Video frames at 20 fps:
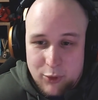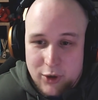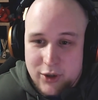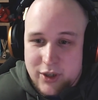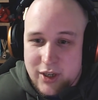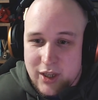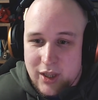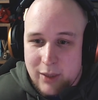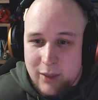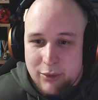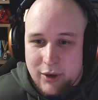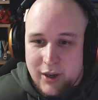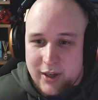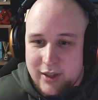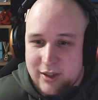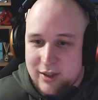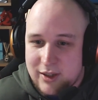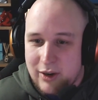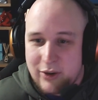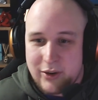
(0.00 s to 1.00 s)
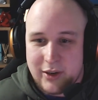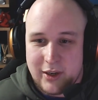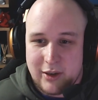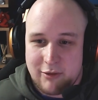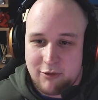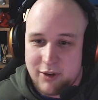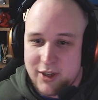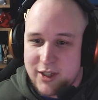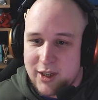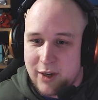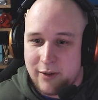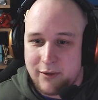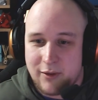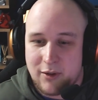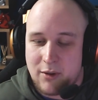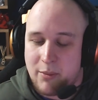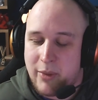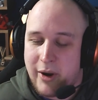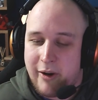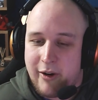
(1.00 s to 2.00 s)
watching the price slowly decrease
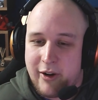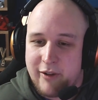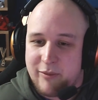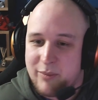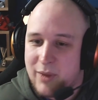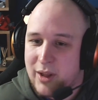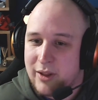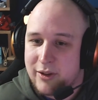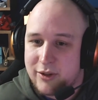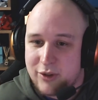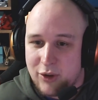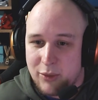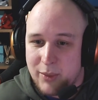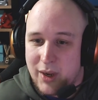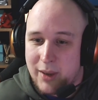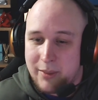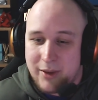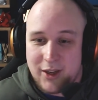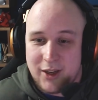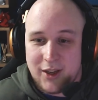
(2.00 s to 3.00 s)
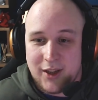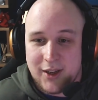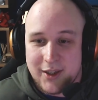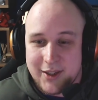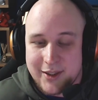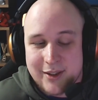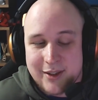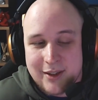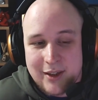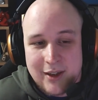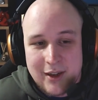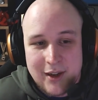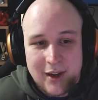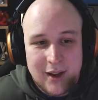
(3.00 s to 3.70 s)
over a period of months or maybe years